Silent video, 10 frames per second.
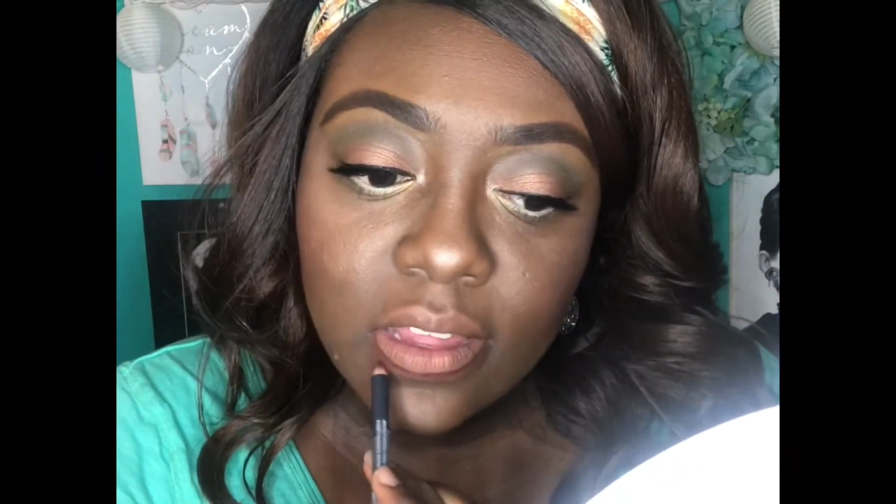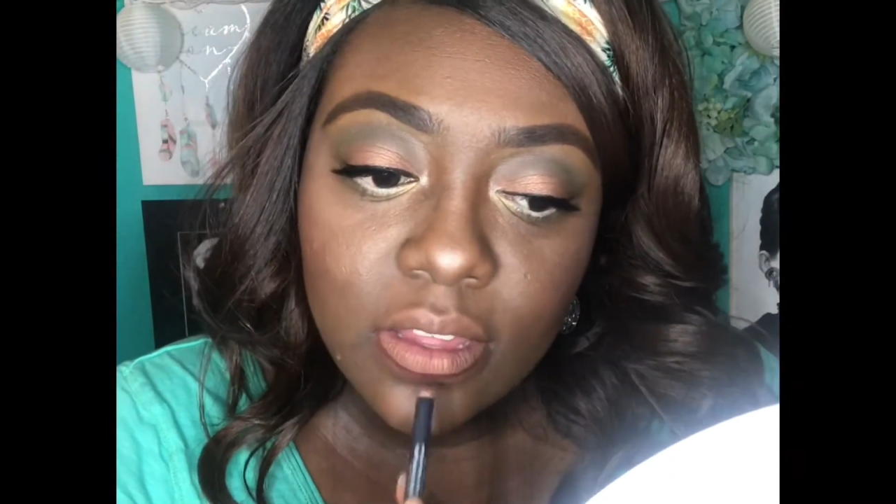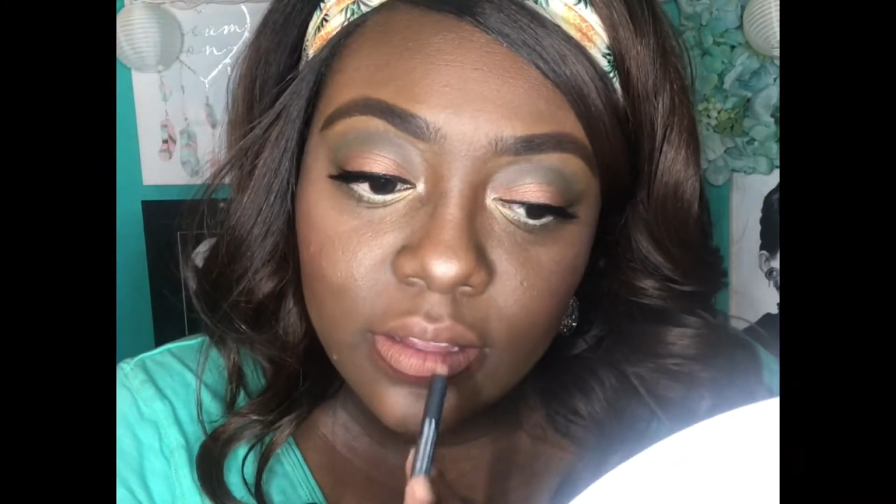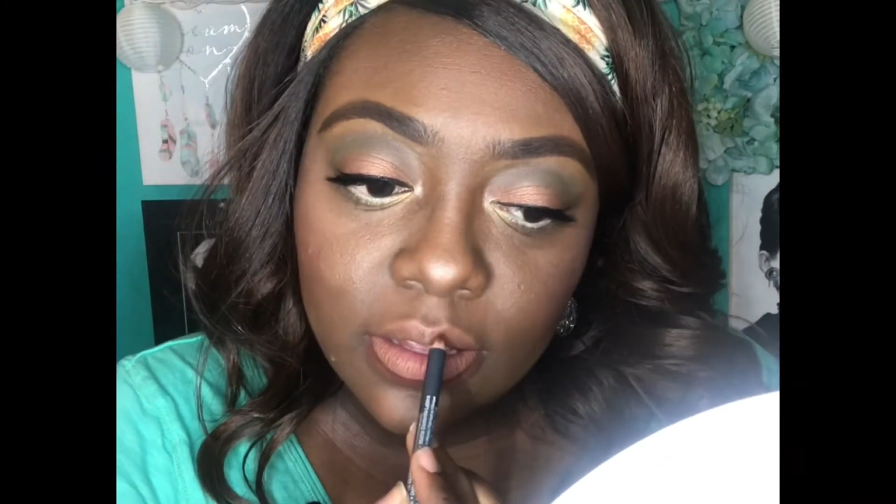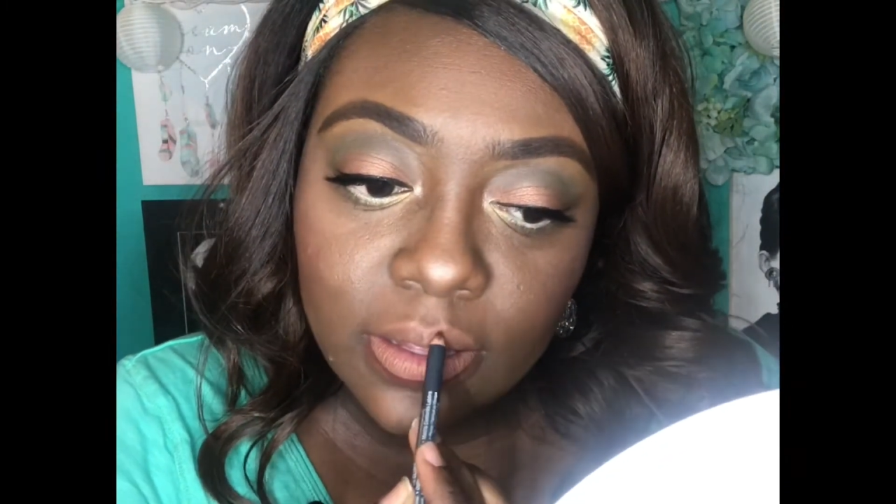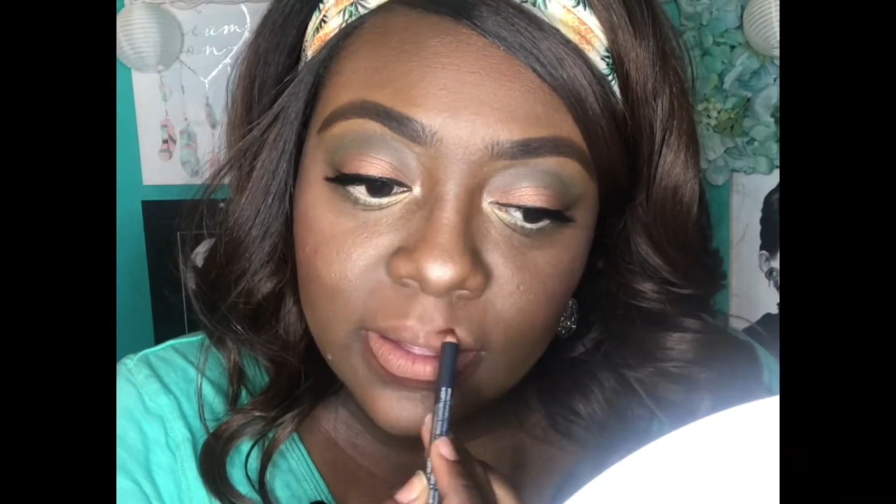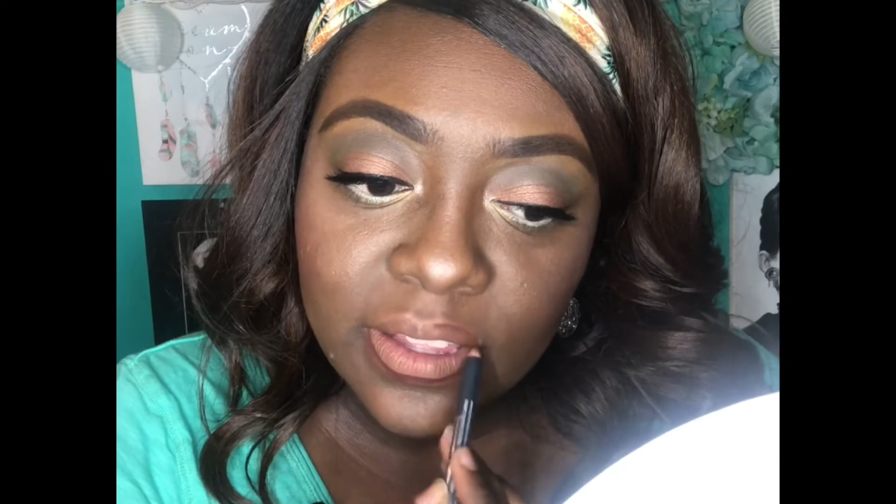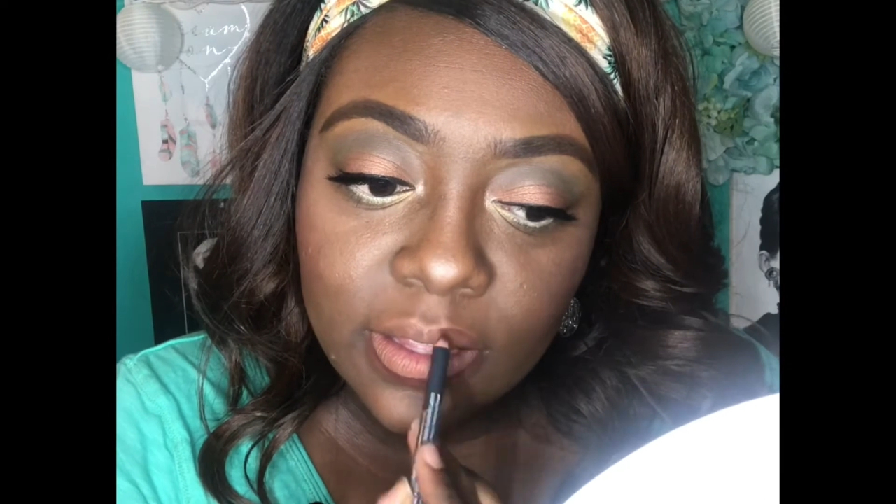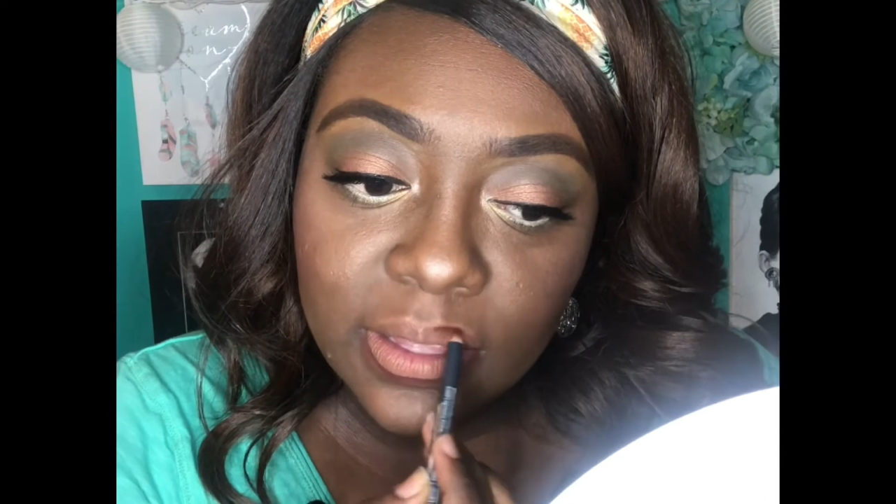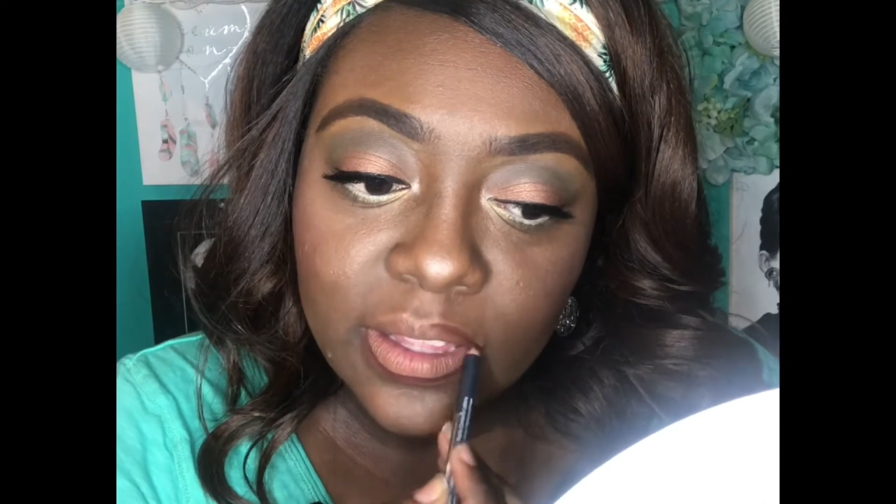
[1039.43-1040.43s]
the
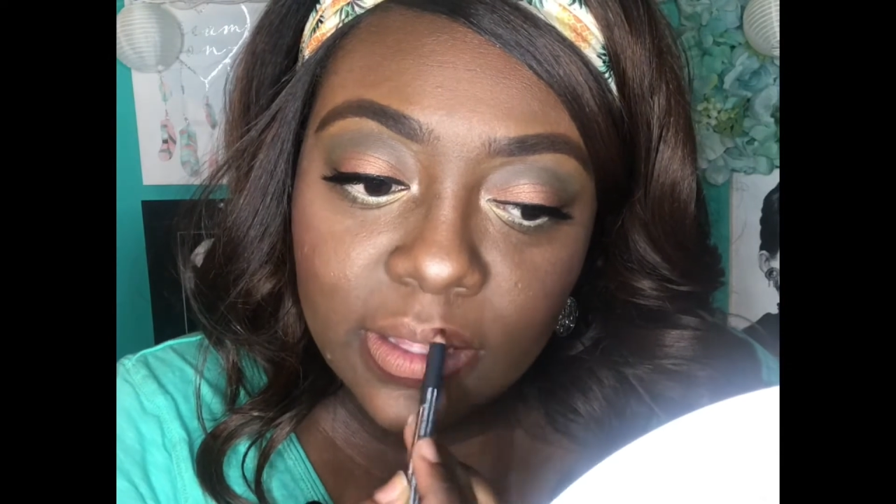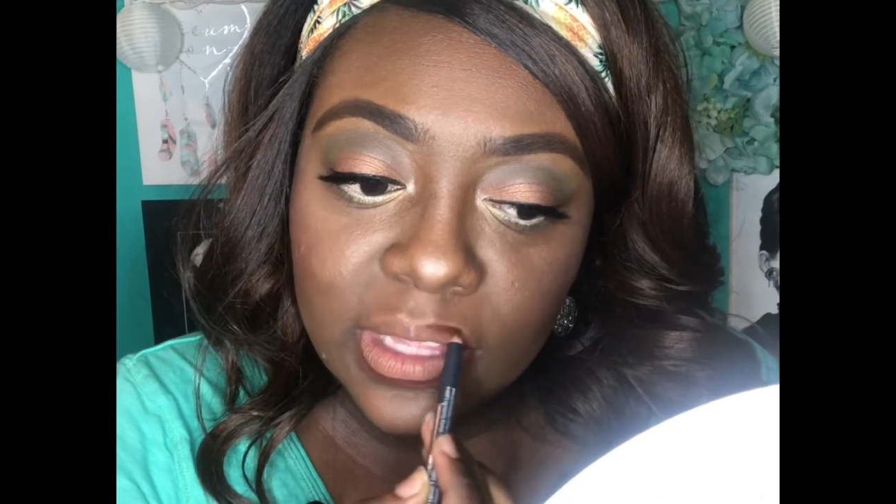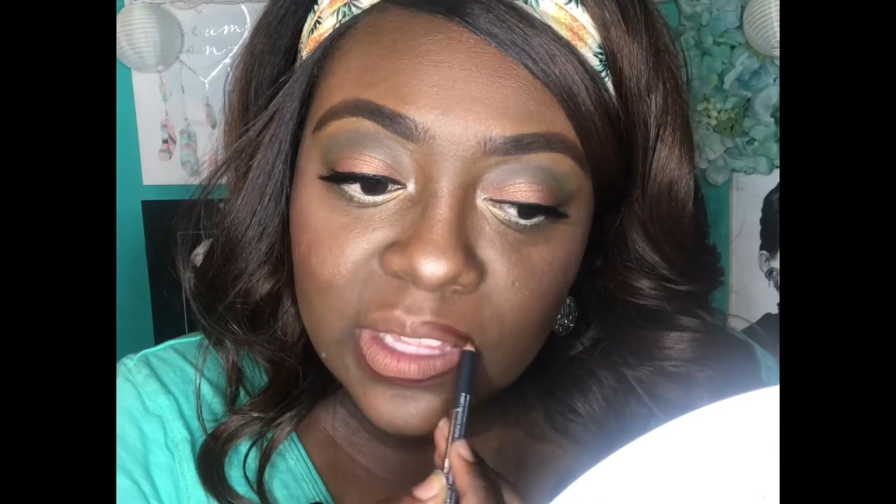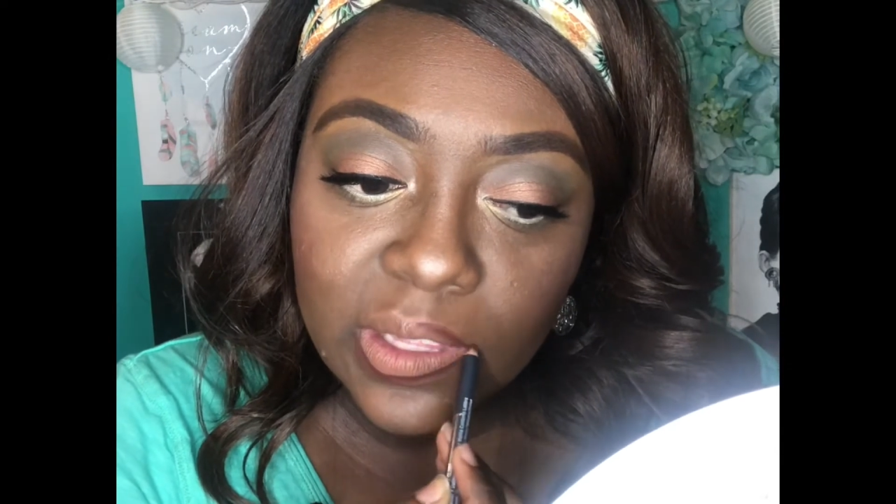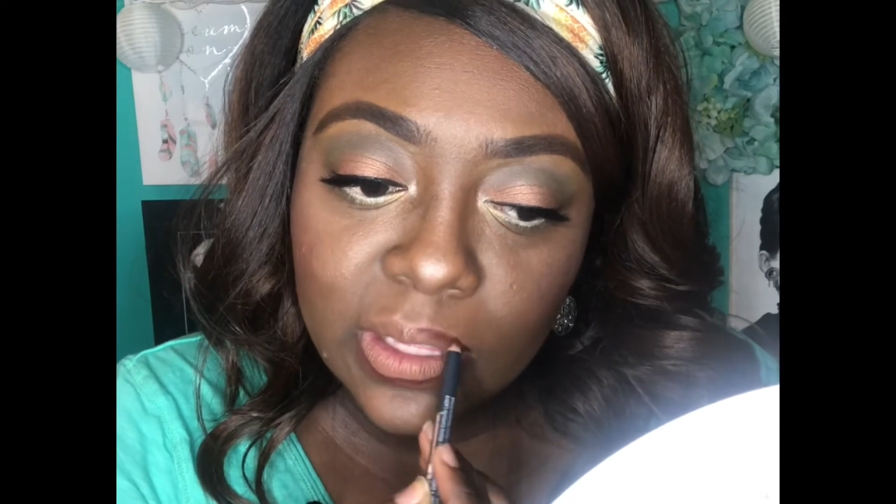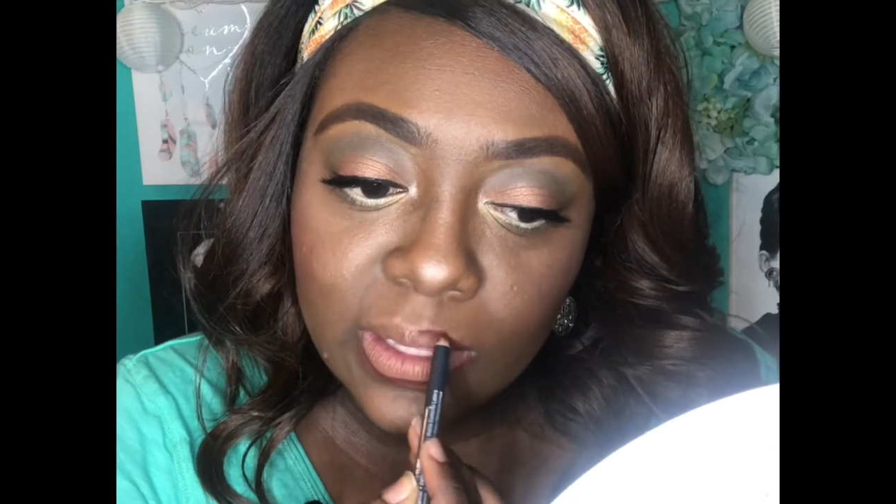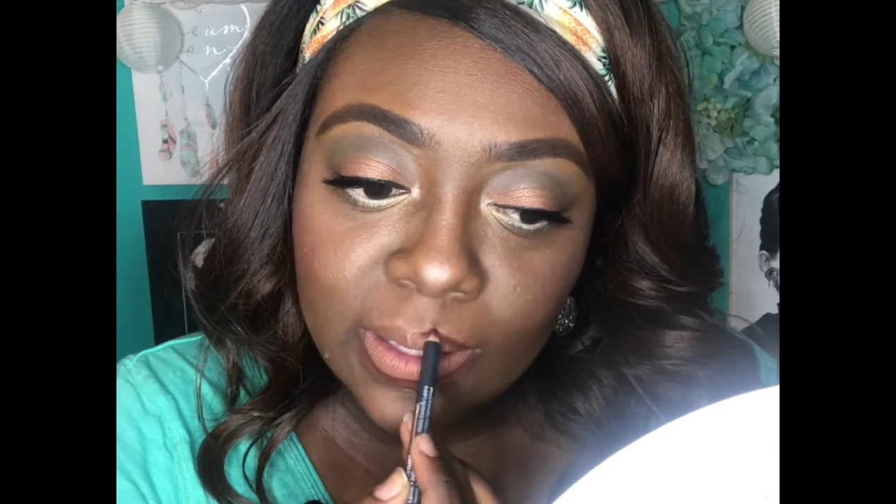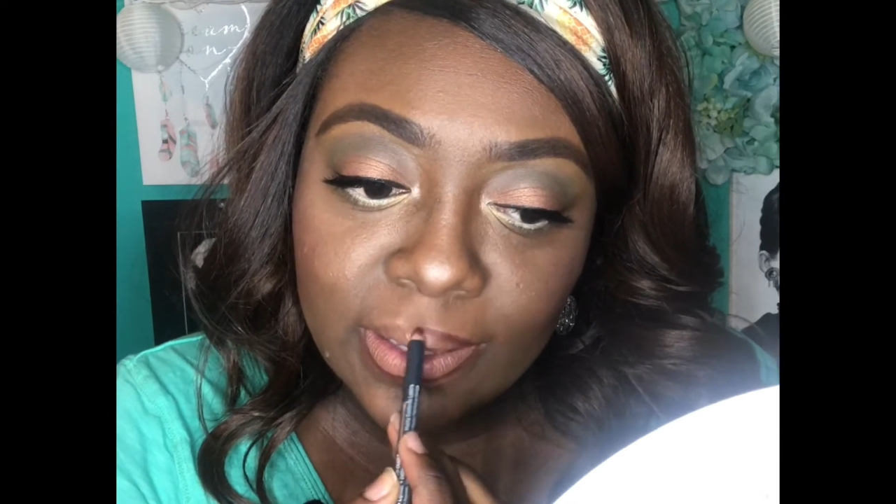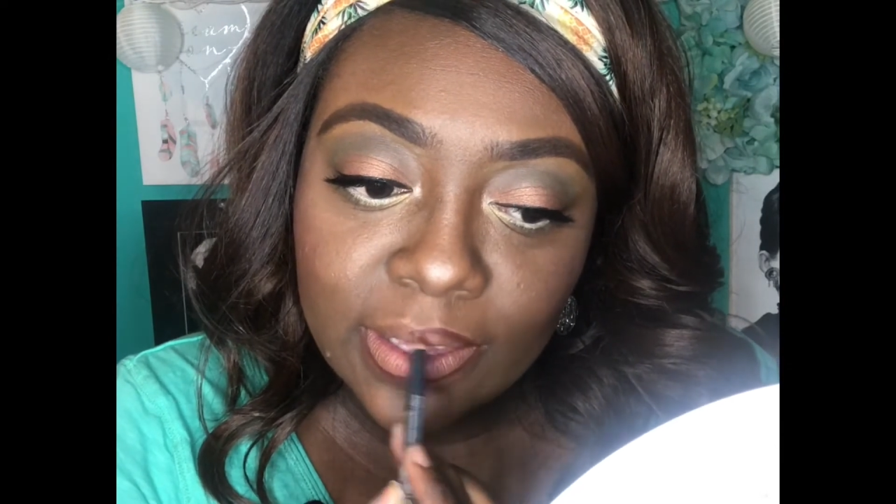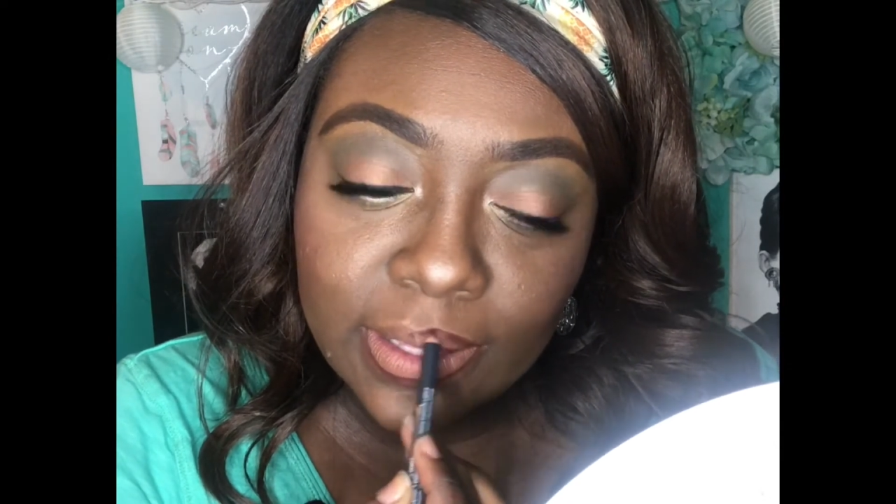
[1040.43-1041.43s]
brown liner, to just
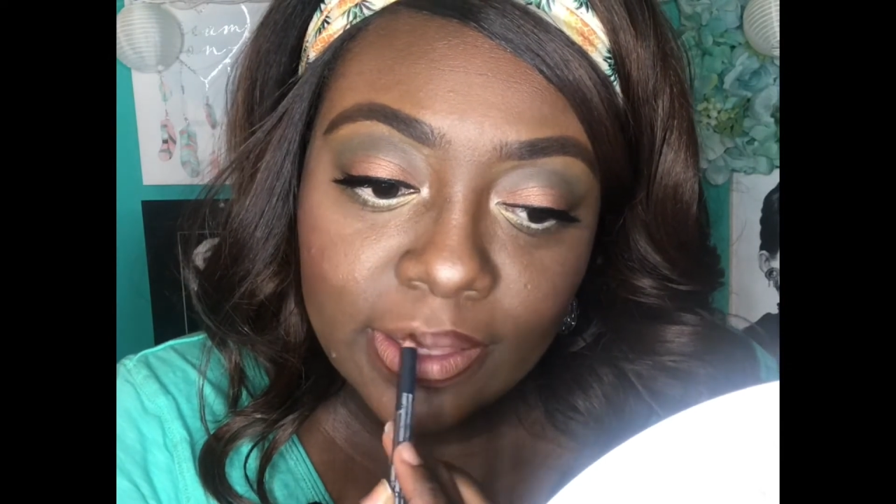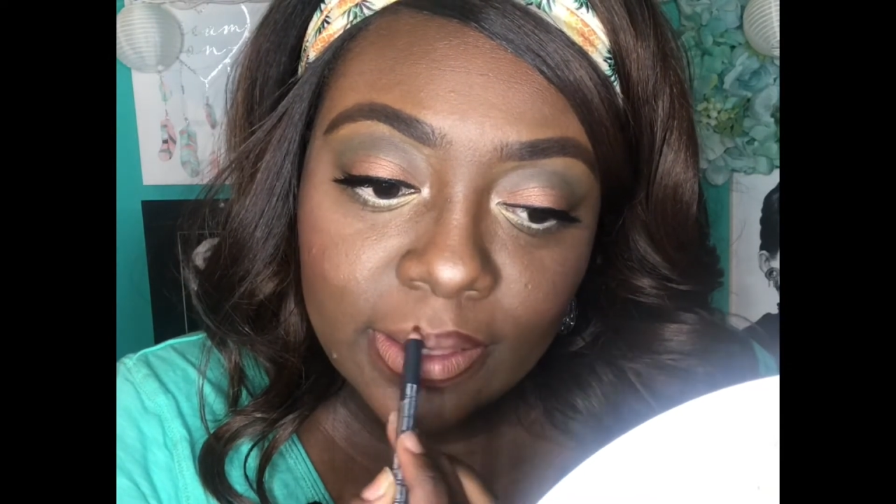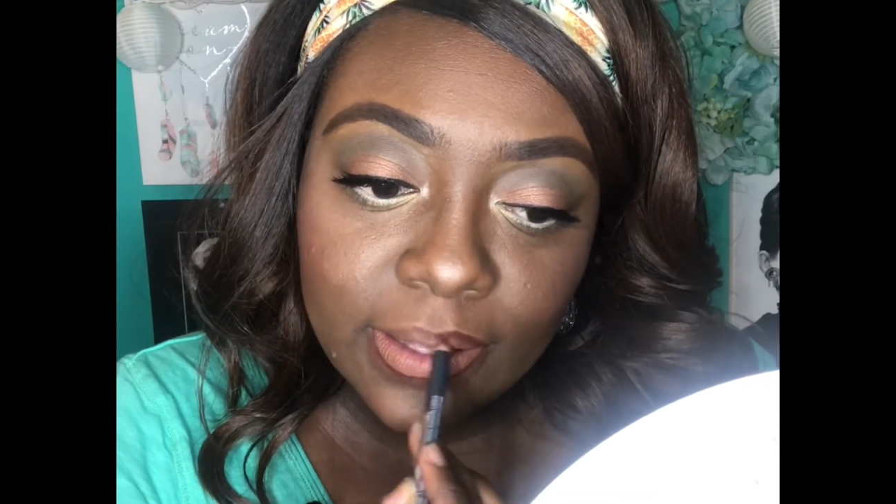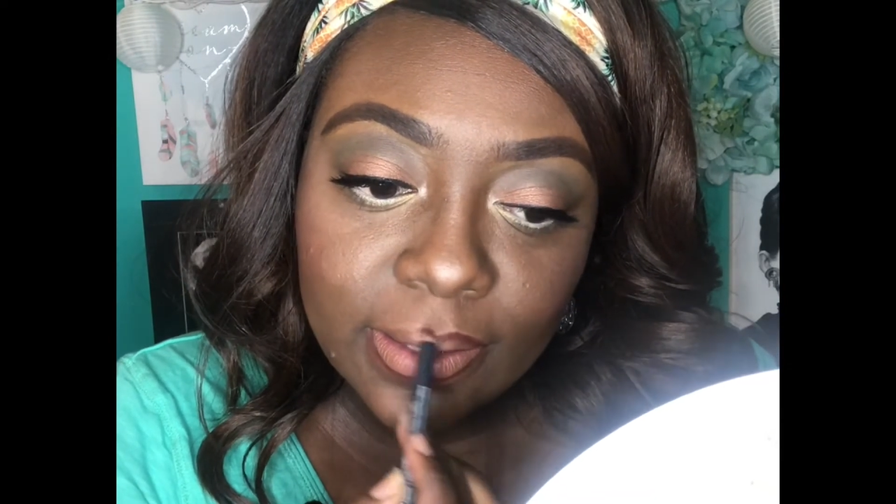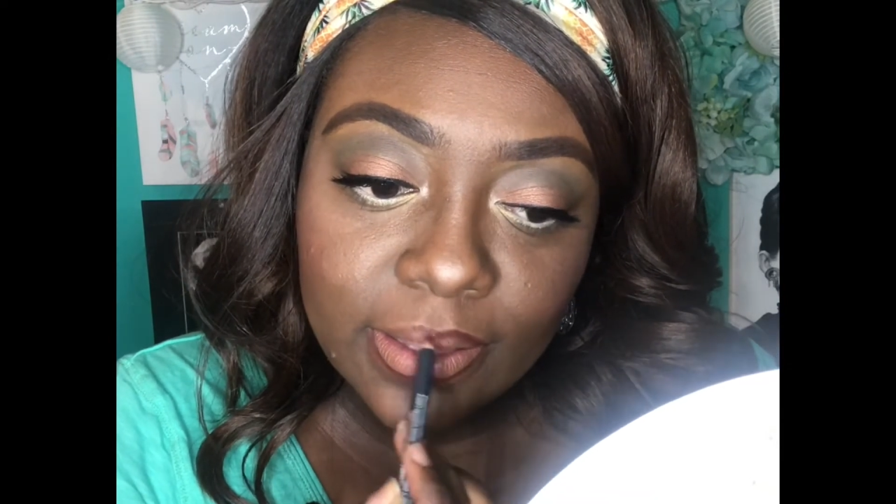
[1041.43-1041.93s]
outline